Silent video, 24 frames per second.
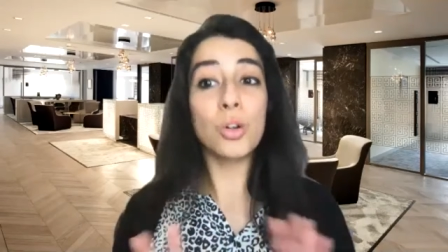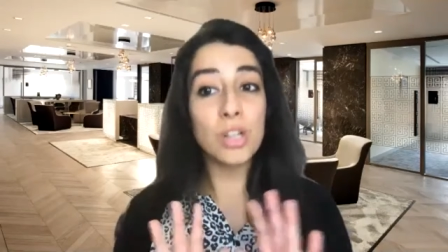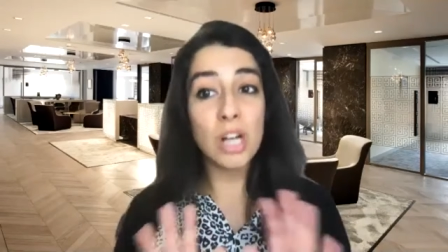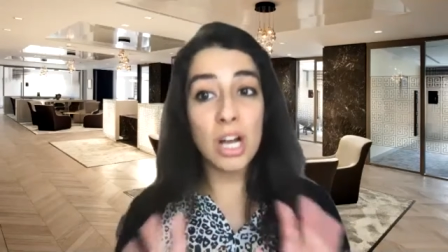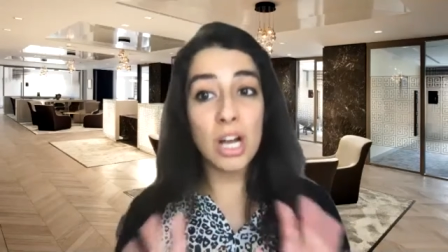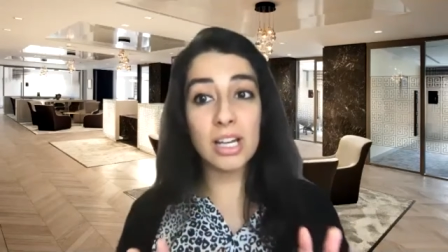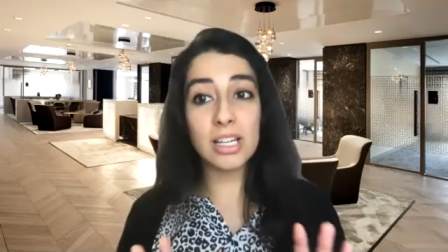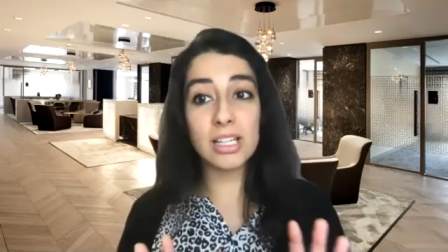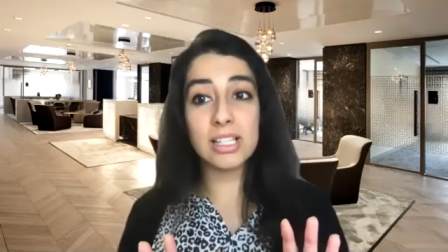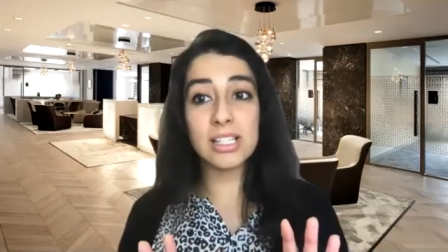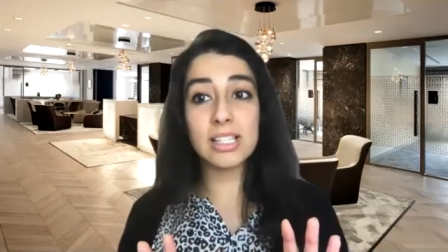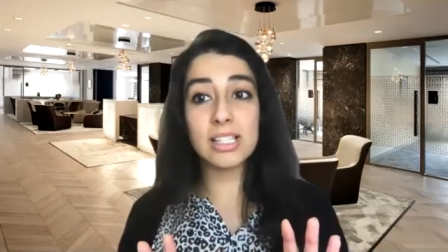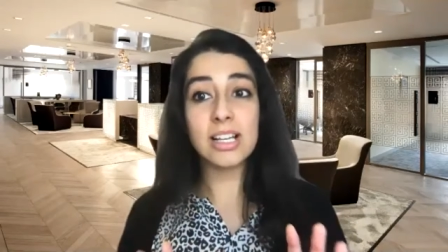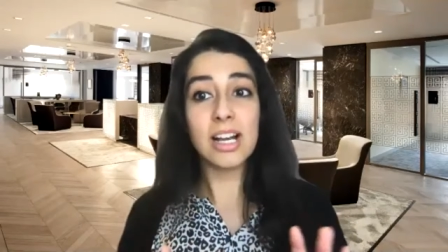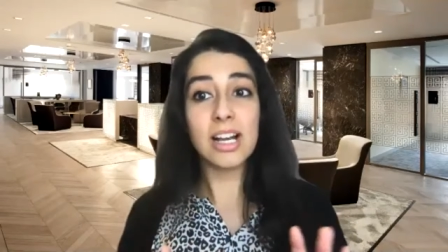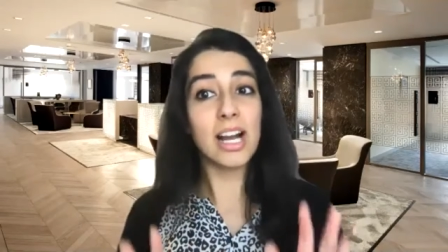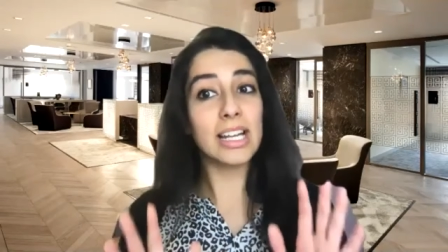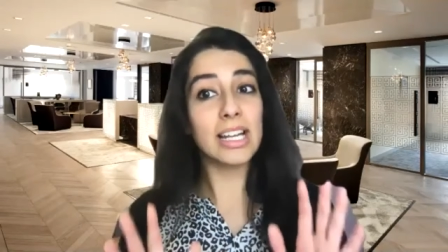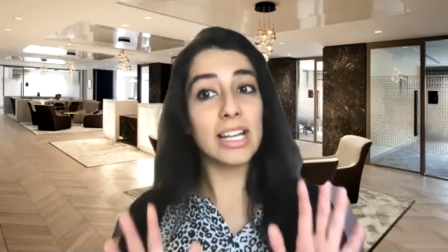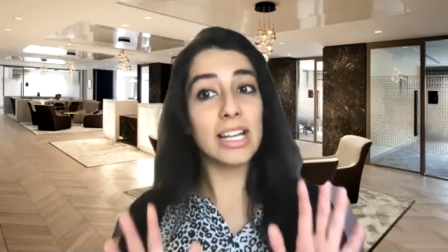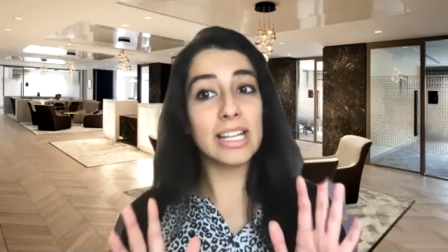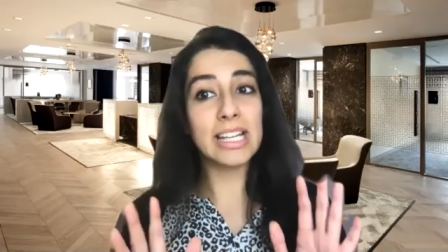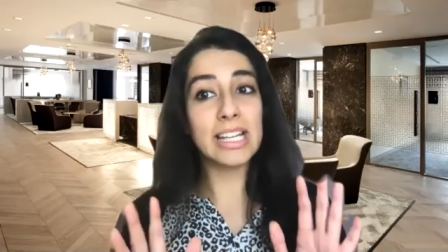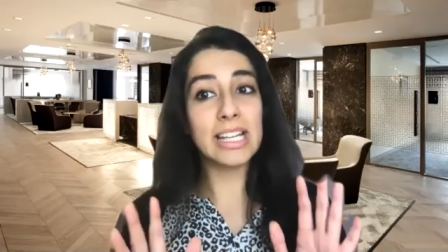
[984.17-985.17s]
nice
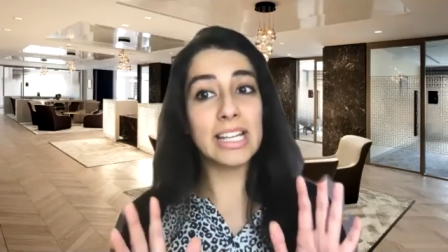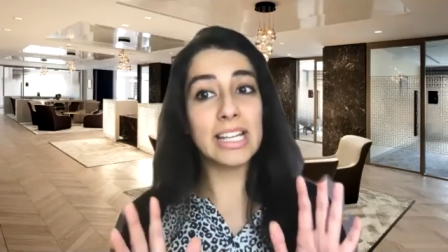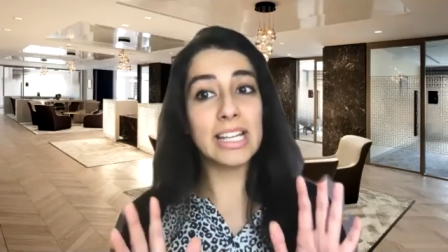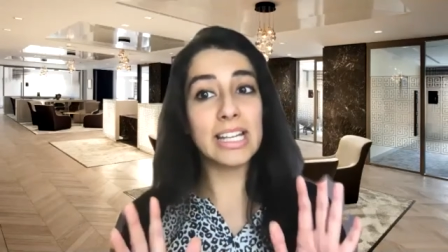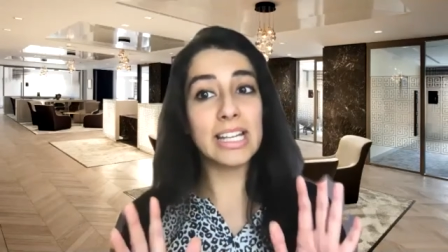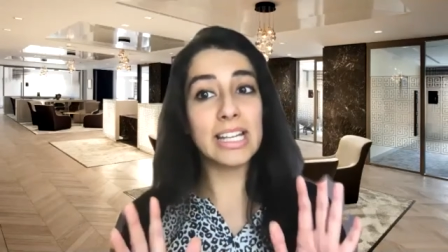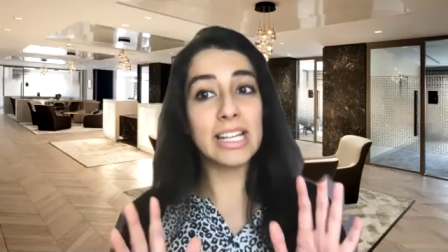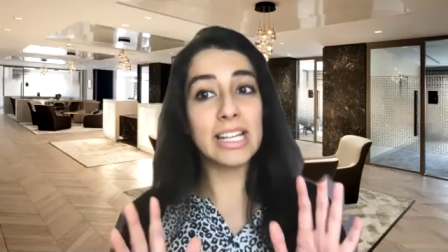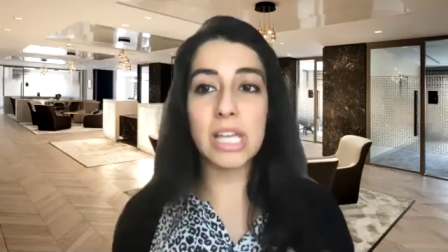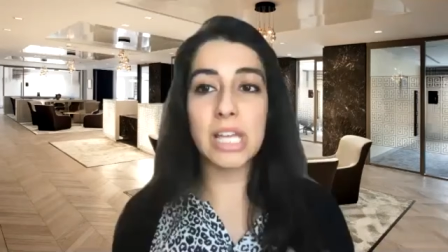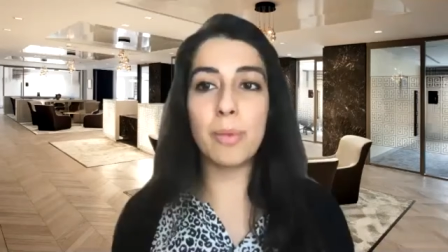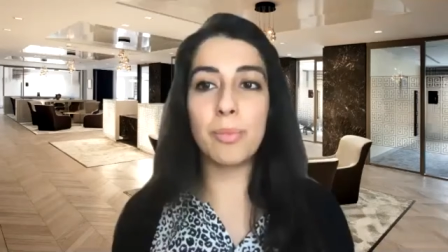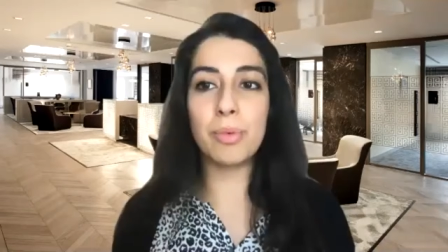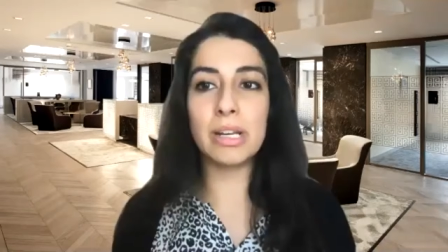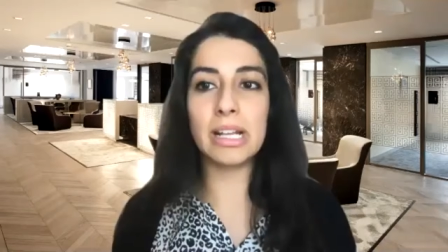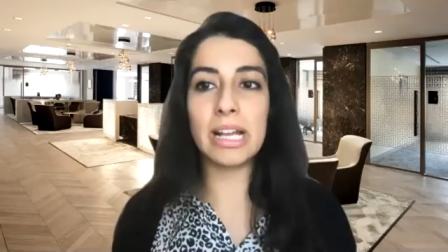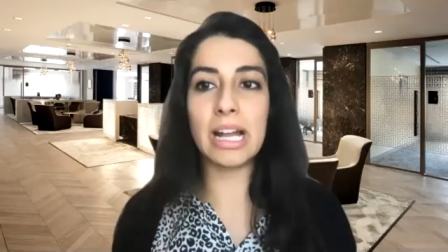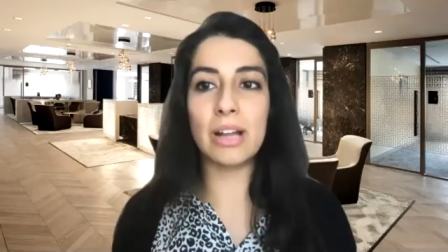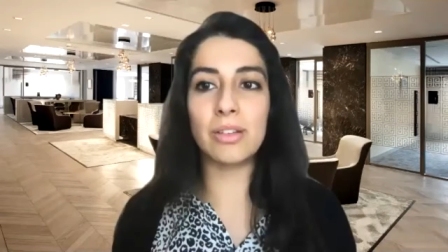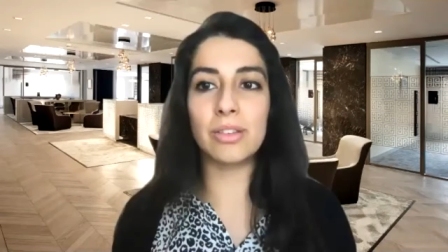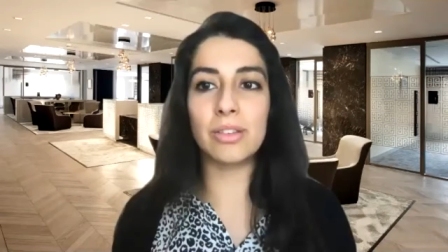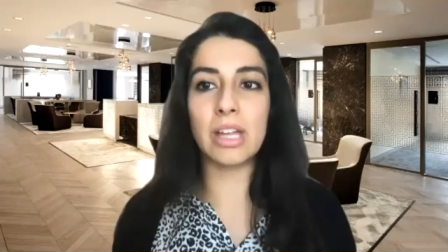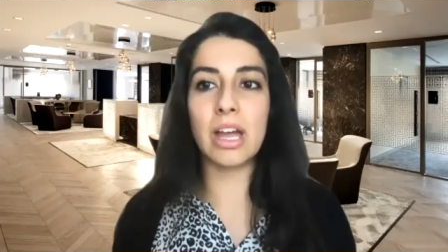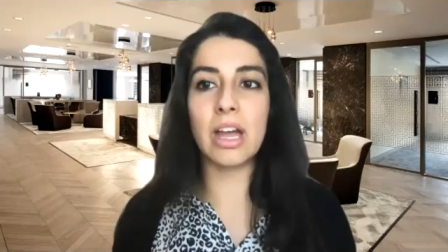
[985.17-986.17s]
i get it what's happening
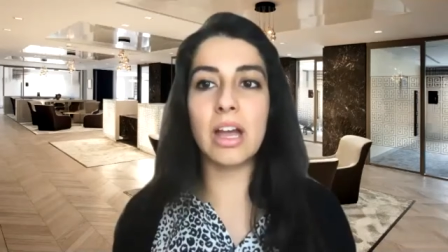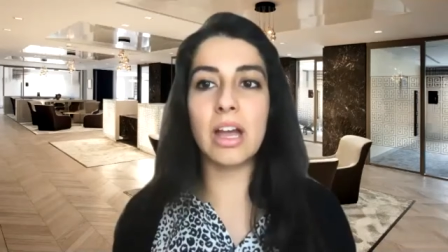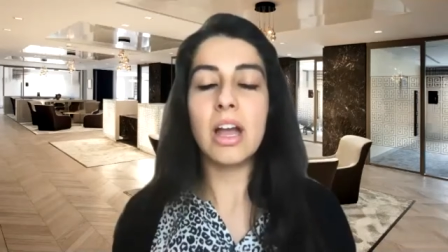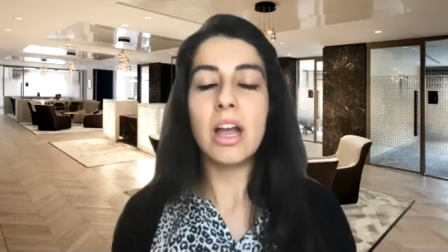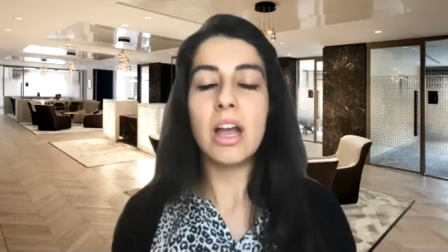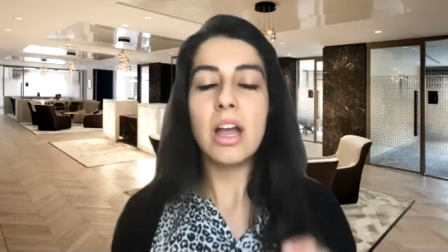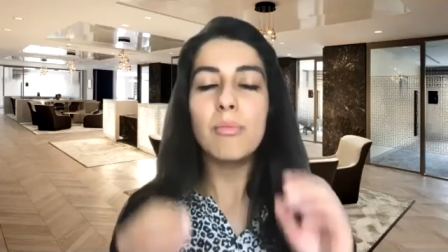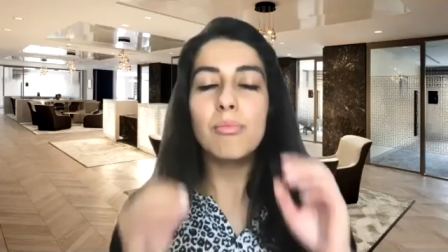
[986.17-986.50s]
out there